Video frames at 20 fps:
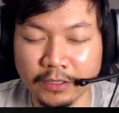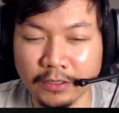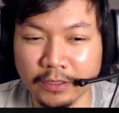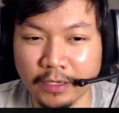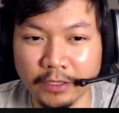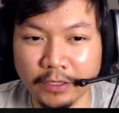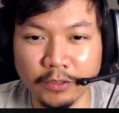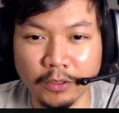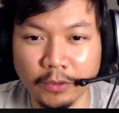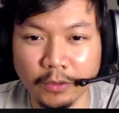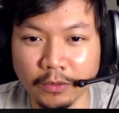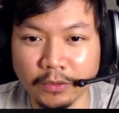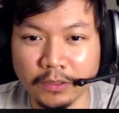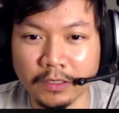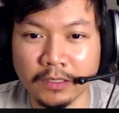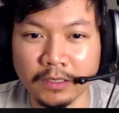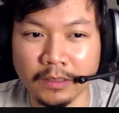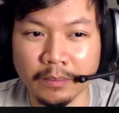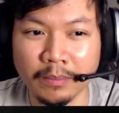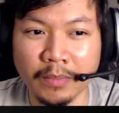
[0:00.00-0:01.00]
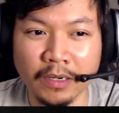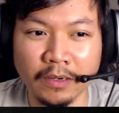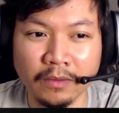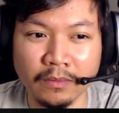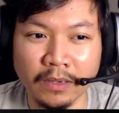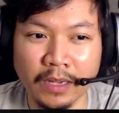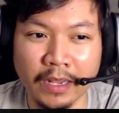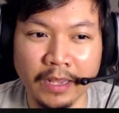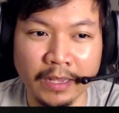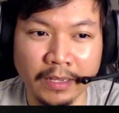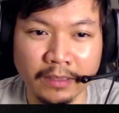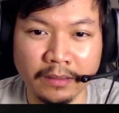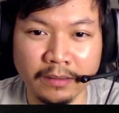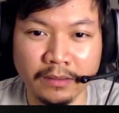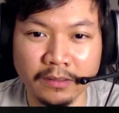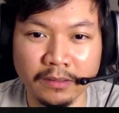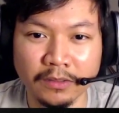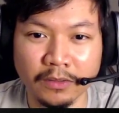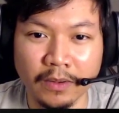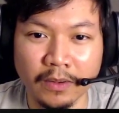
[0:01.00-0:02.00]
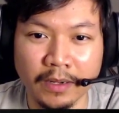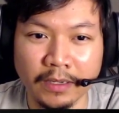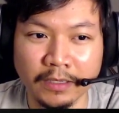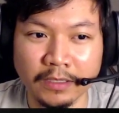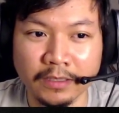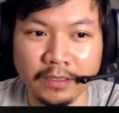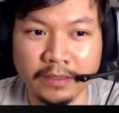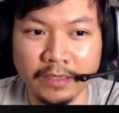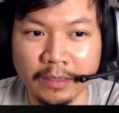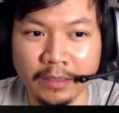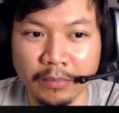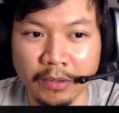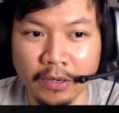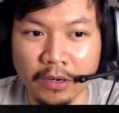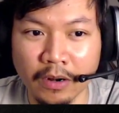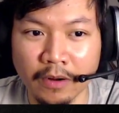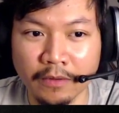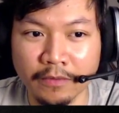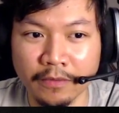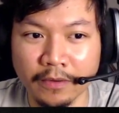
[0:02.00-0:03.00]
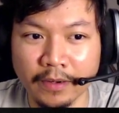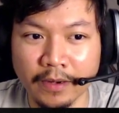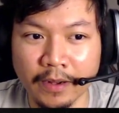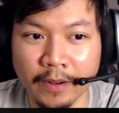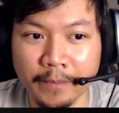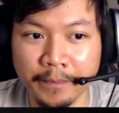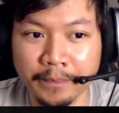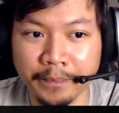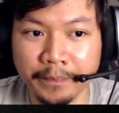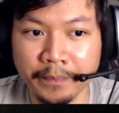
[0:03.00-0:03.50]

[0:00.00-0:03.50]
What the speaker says: introduces a bit of lag, so I just keep it off for now.